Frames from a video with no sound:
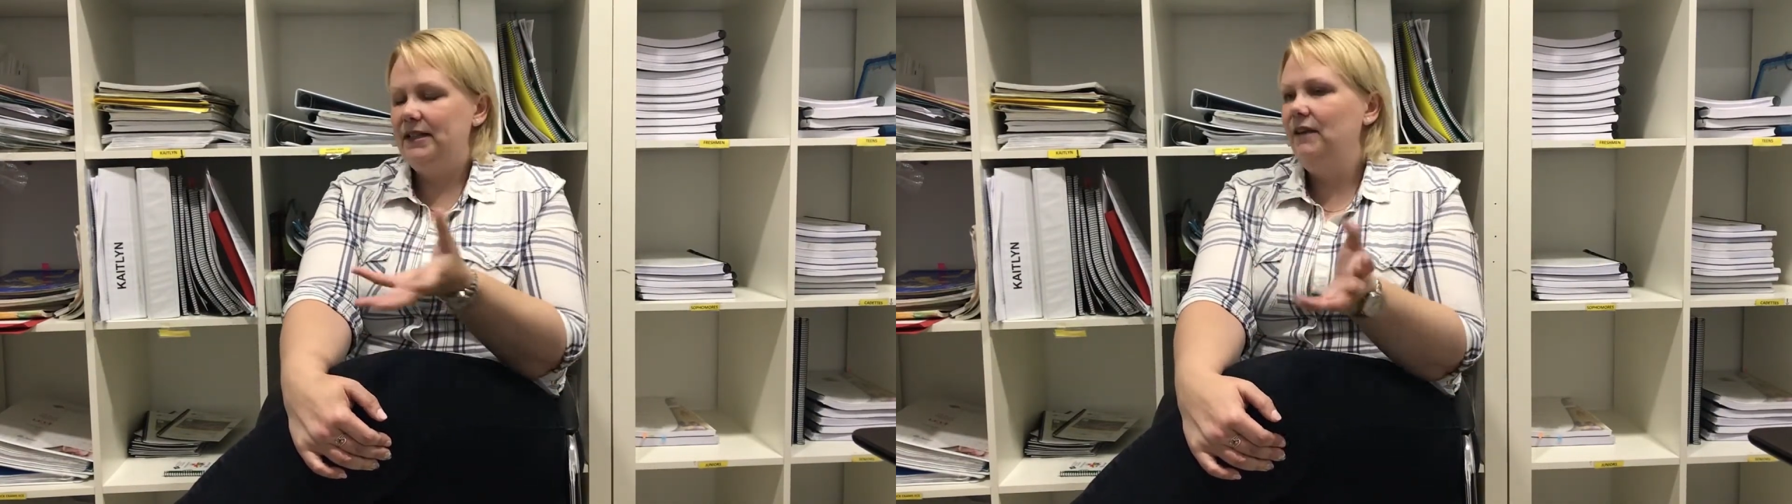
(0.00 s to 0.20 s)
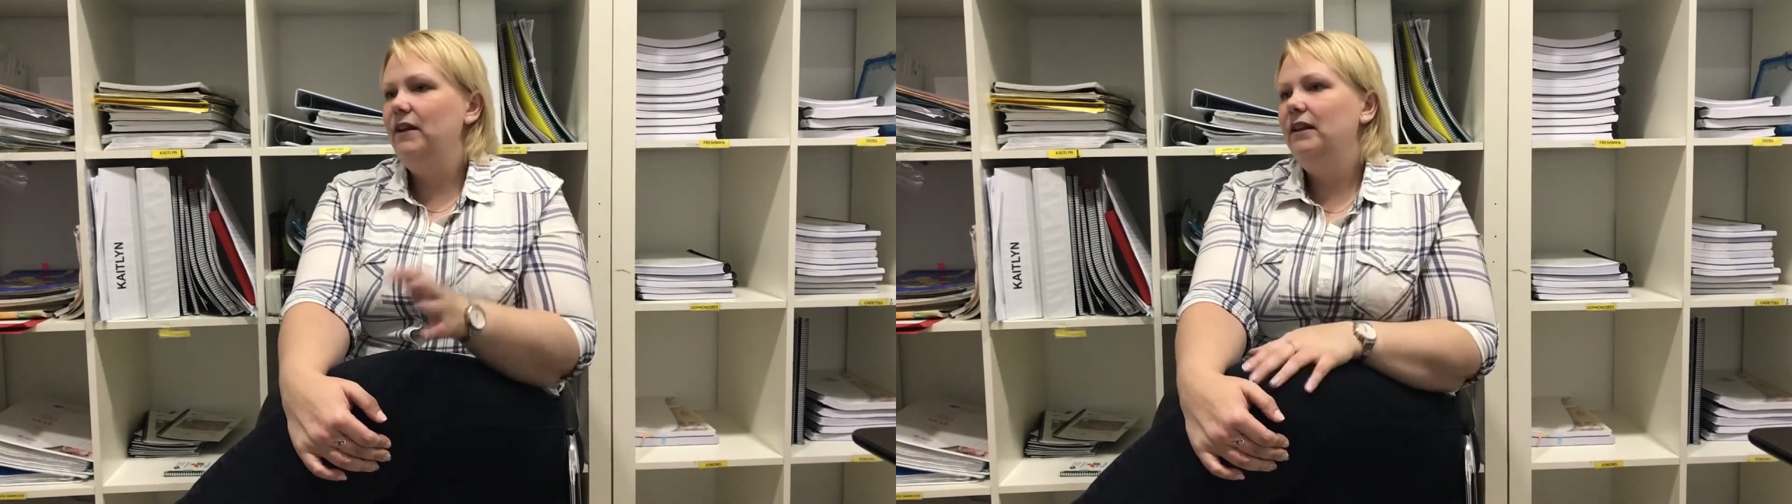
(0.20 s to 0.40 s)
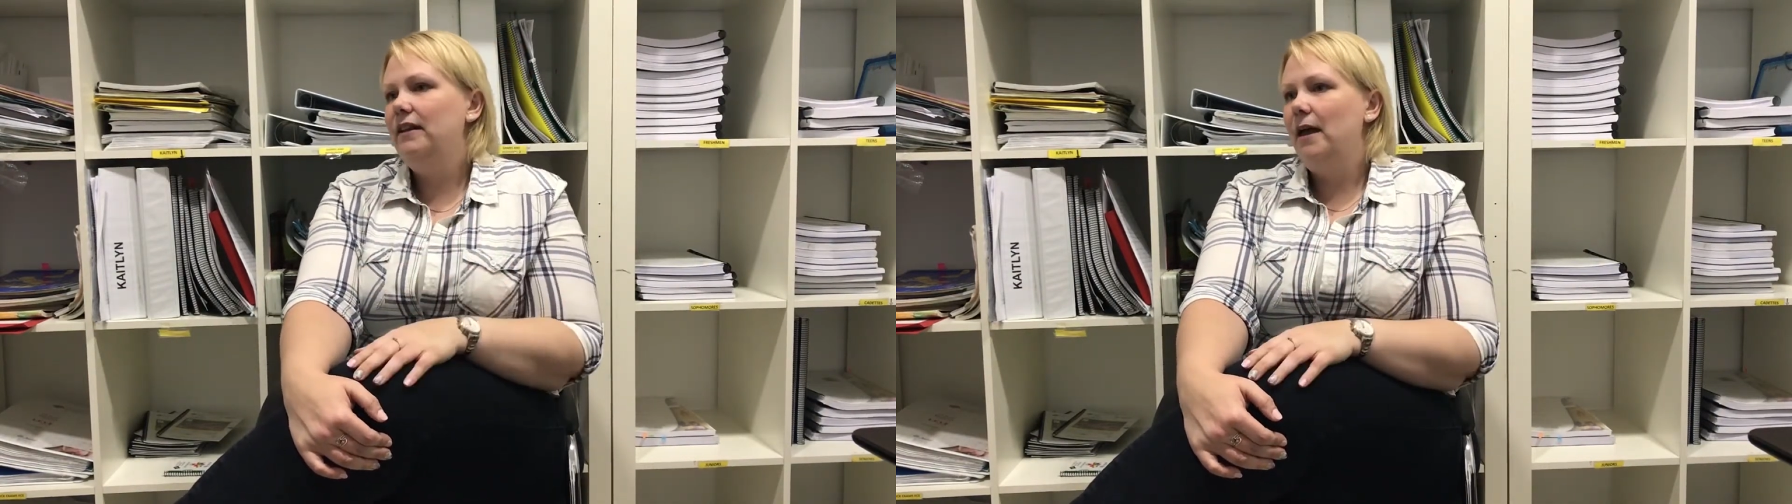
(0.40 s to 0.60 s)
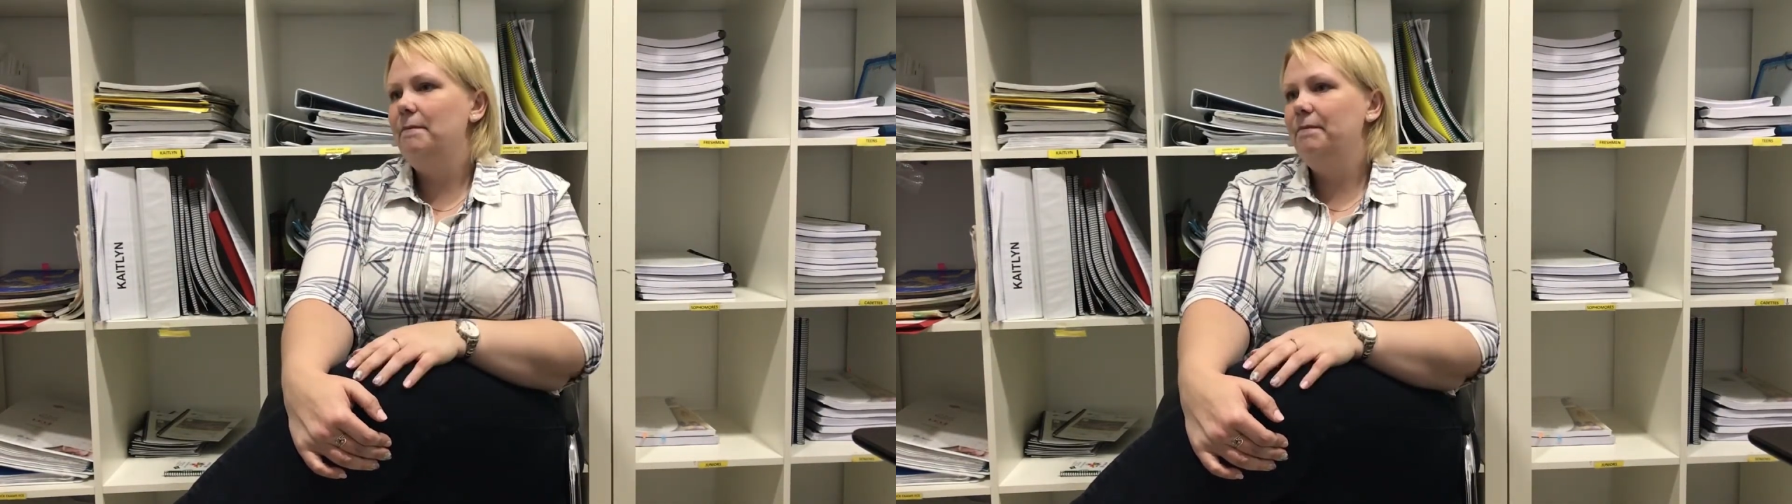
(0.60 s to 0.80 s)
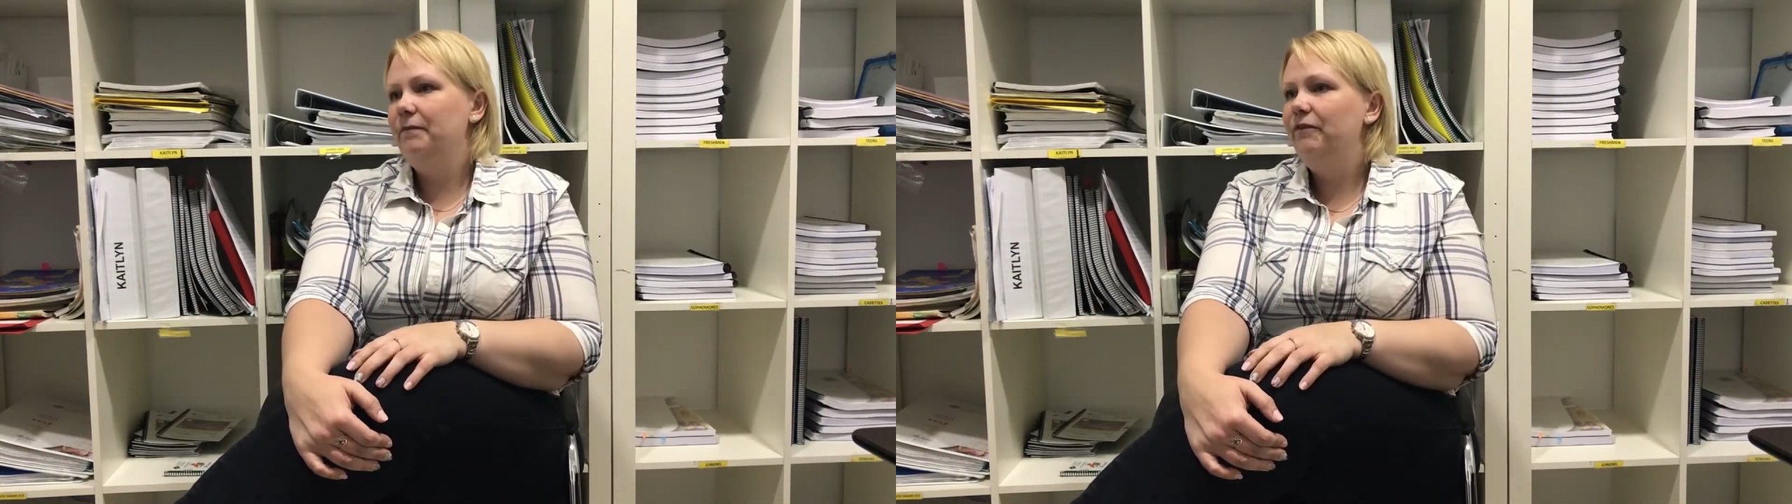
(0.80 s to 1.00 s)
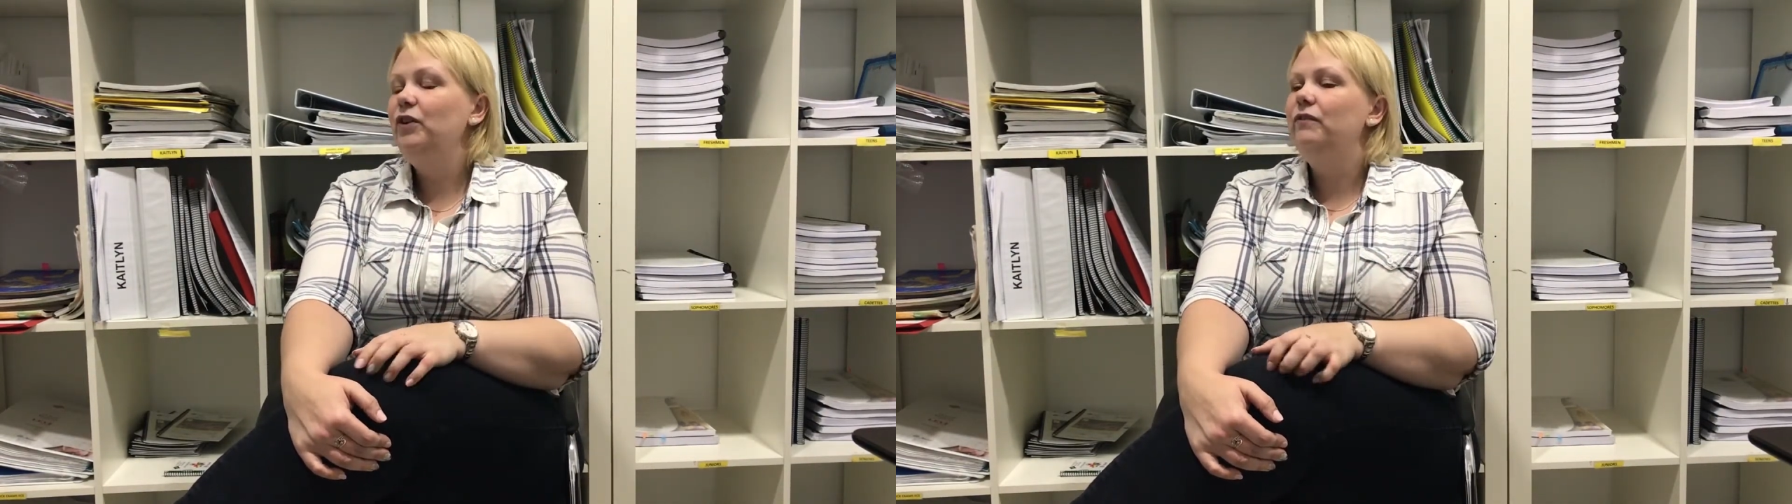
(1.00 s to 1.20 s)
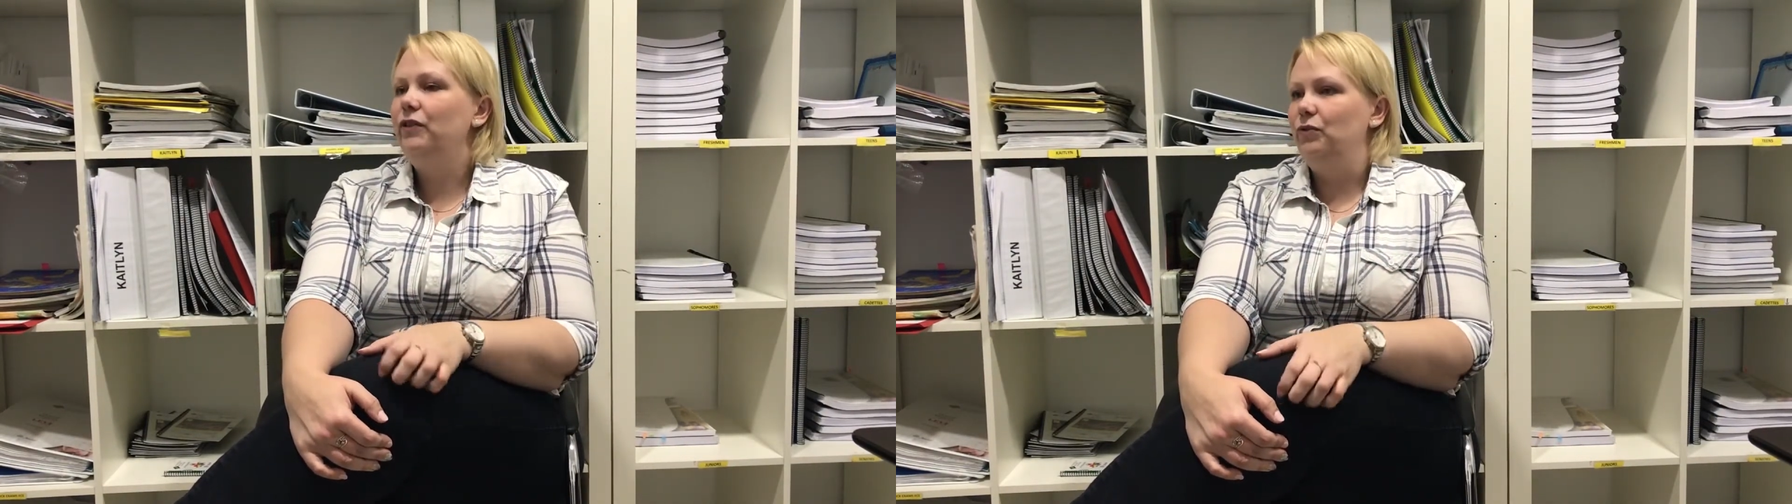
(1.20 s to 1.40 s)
giving them food for